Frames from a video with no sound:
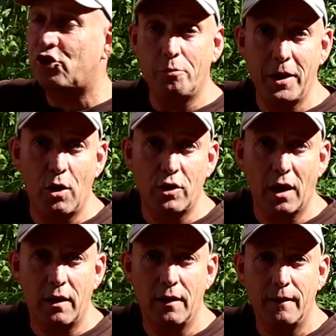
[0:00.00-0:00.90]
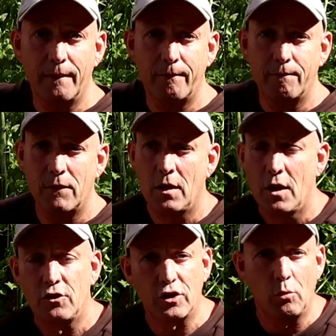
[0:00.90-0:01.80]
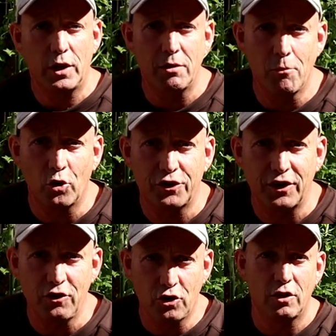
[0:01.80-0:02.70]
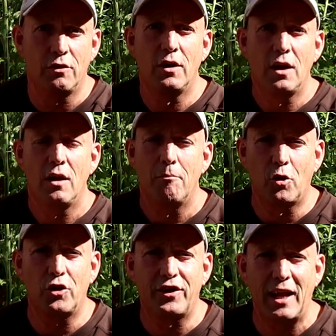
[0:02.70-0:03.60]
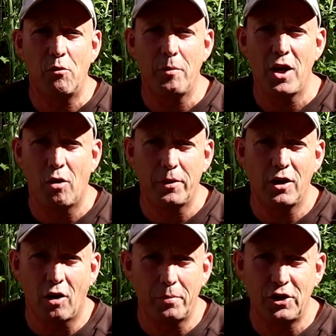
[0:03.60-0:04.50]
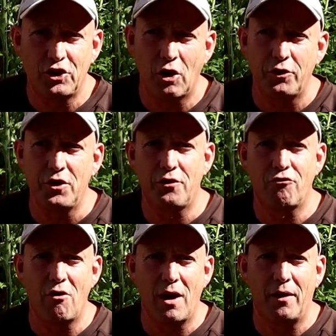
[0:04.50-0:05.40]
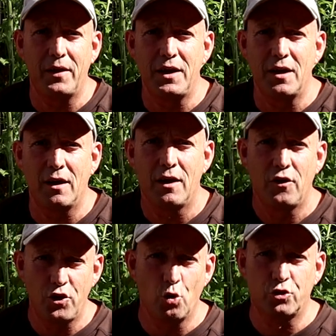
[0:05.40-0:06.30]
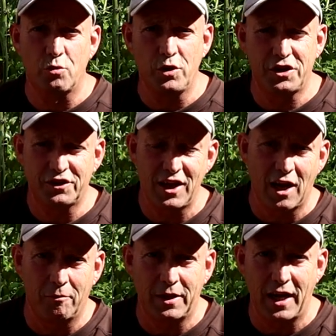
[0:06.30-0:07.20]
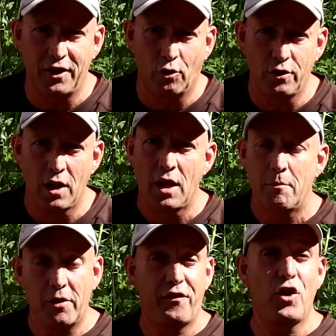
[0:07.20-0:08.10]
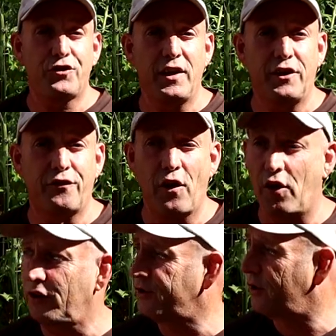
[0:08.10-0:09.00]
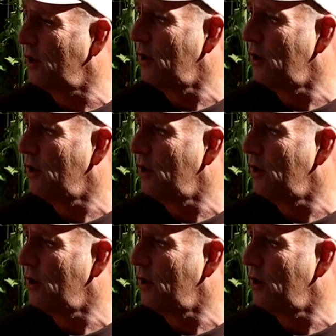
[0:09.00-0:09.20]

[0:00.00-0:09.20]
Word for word: should be okay. So we can monitor. You can monitor that with me. I'll be I'll be showing you throughout the uh, the autumn winter. See how I'm getting on. But first things first.